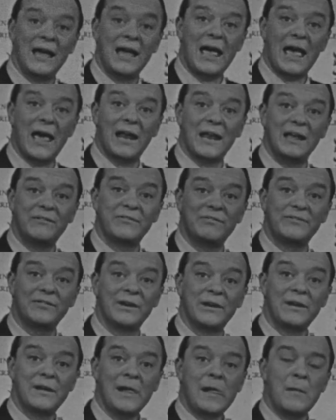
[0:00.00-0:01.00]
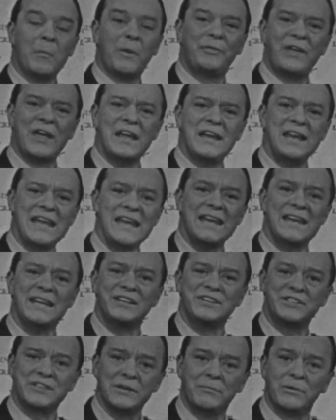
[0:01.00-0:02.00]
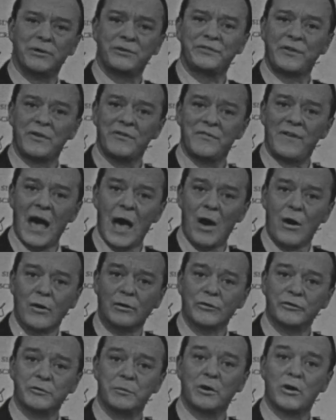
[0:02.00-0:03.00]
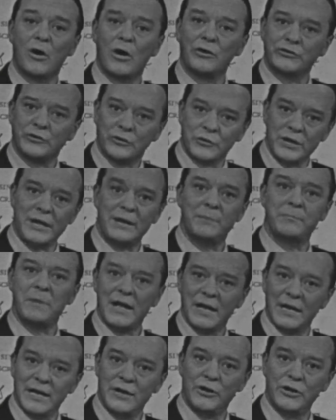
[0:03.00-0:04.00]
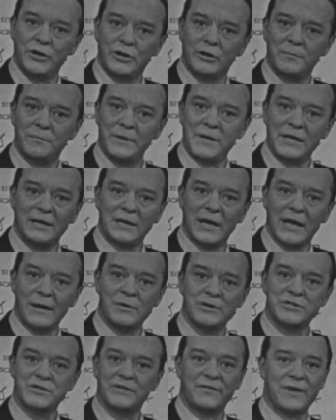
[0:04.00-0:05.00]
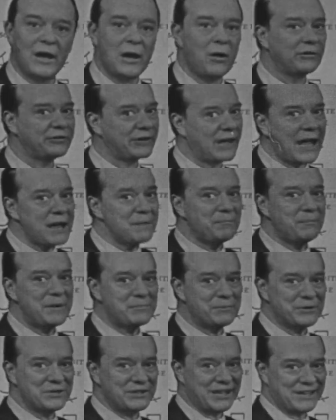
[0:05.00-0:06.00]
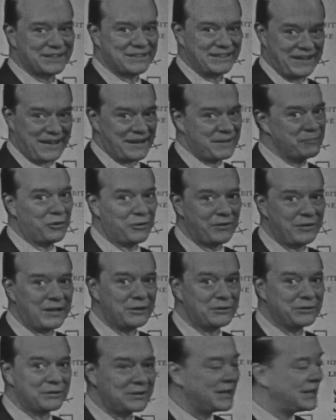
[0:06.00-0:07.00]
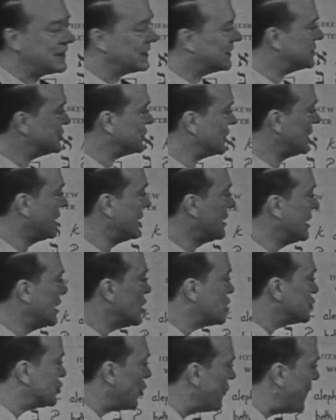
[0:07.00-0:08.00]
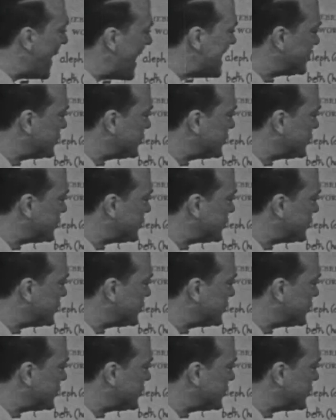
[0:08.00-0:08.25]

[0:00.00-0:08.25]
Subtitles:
aleph, but they needed symbols for vowels, because Greek, being an Indo-European language, the vowels can't be predicted any more than they could in English. So they